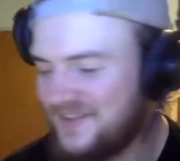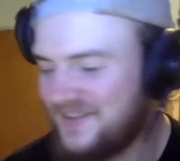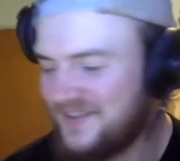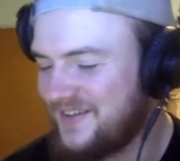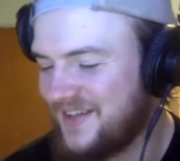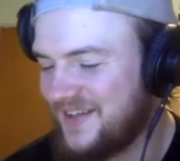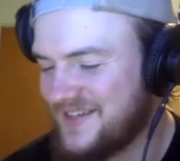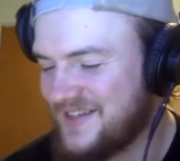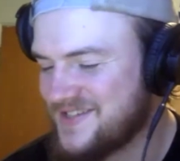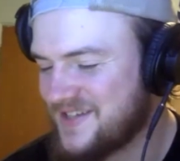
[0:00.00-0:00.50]

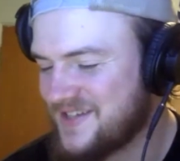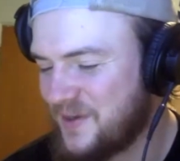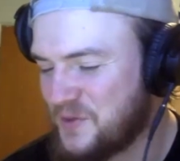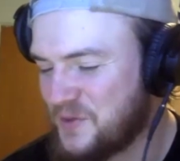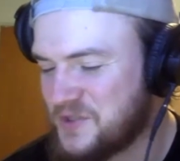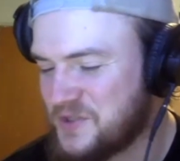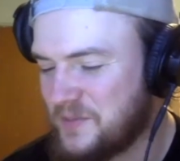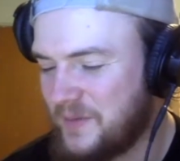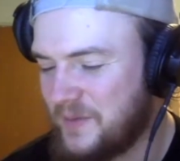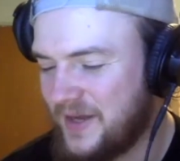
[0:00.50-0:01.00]
that's I
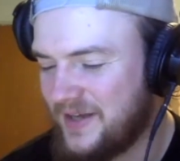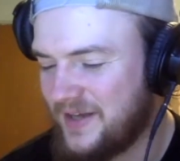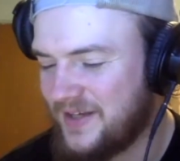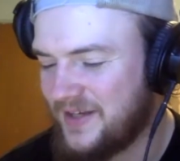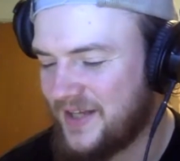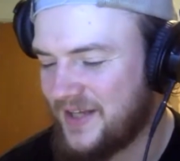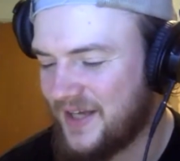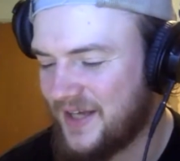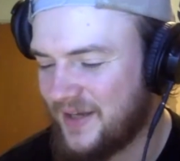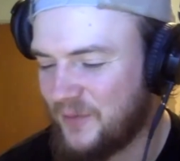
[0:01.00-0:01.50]
was debating
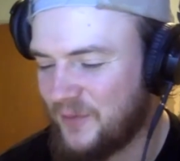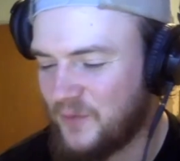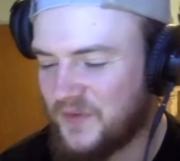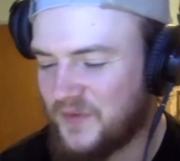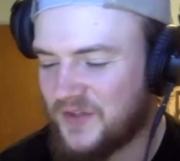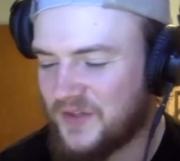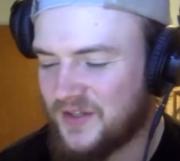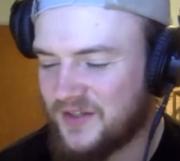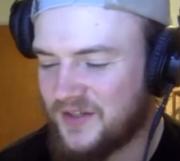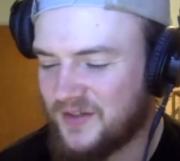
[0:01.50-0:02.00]
that with
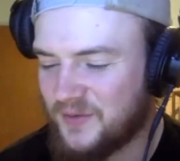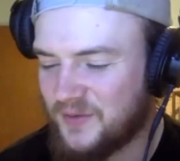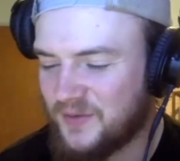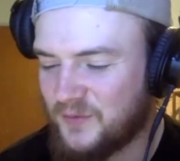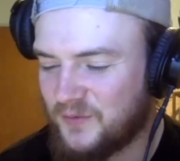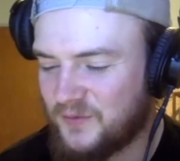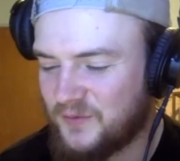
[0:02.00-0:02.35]
the